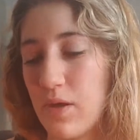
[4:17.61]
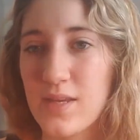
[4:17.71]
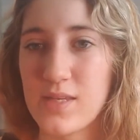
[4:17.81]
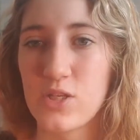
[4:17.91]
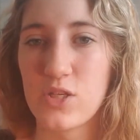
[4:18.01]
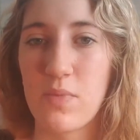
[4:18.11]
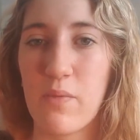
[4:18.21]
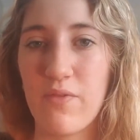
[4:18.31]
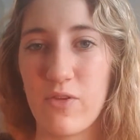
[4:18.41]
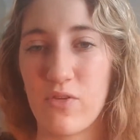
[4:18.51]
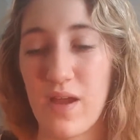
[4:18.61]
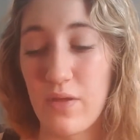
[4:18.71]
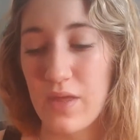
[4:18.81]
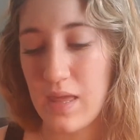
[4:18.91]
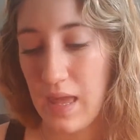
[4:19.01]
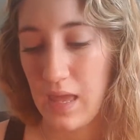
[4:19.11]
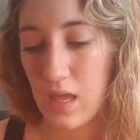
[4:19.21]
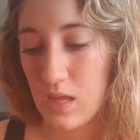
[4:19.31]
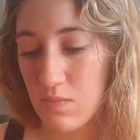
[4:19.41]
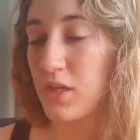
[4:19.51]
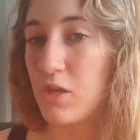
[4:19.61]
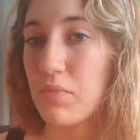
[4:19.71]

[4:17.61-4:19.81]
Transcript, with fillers: I guess that's just my review of how they came.